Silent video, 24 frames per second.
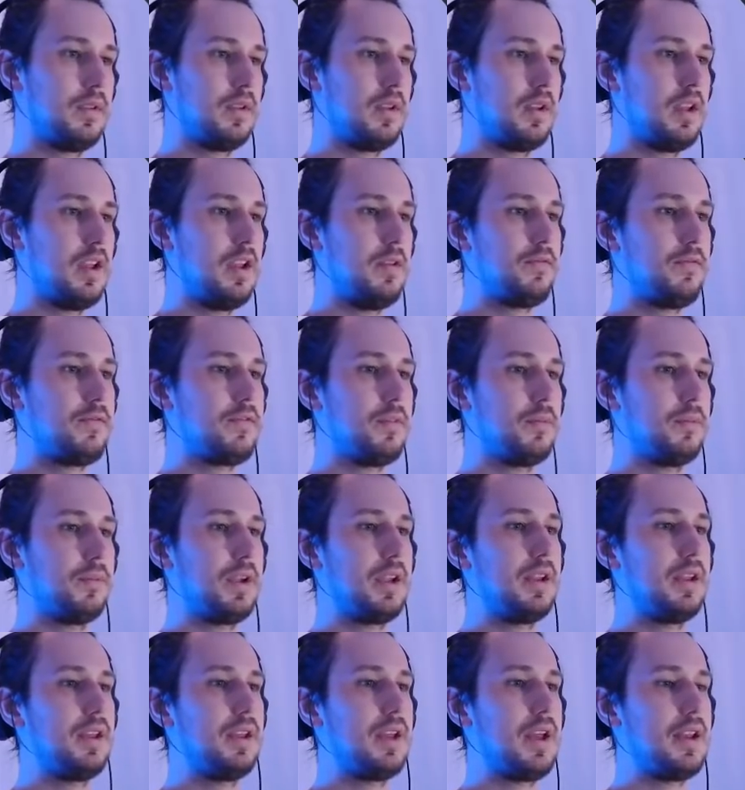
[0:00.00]
him from
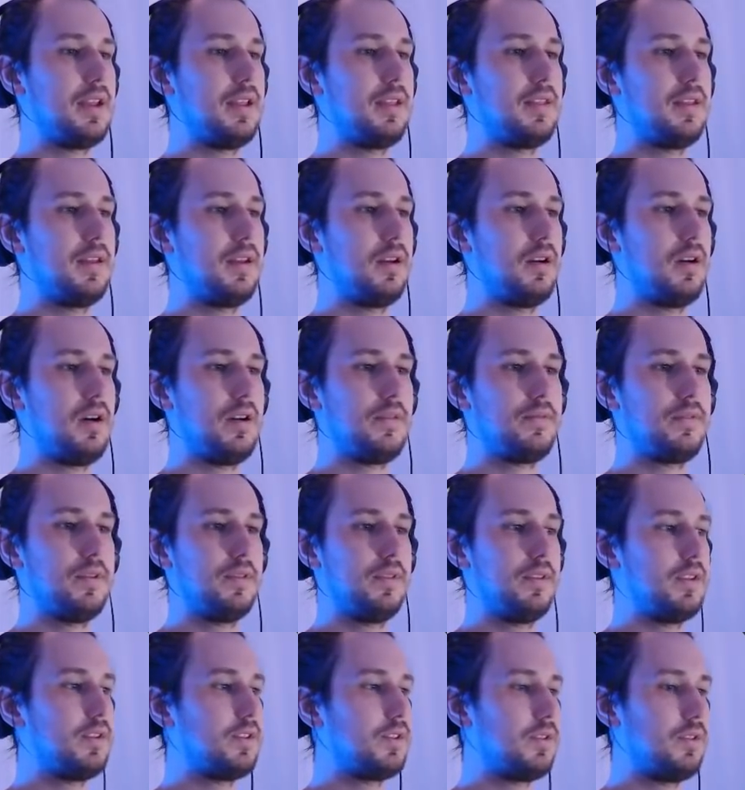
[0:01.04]
getting anything off on
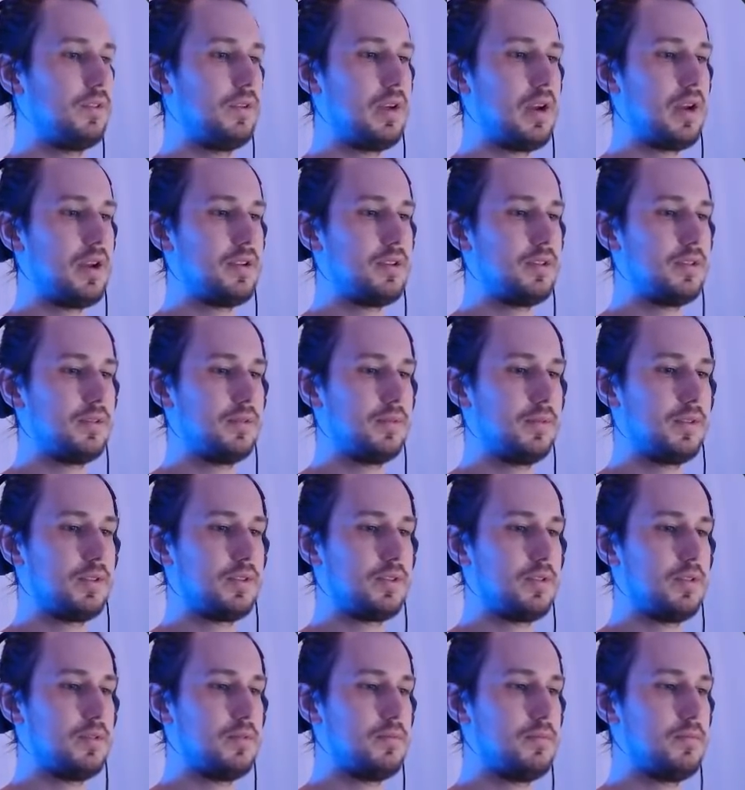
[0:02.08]
these two guys this
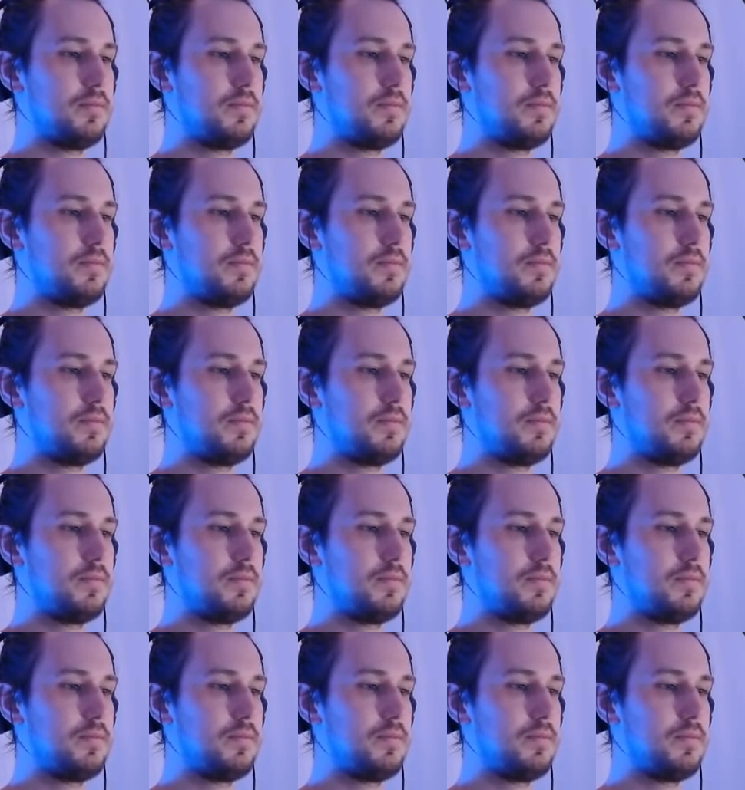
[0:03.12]
turn.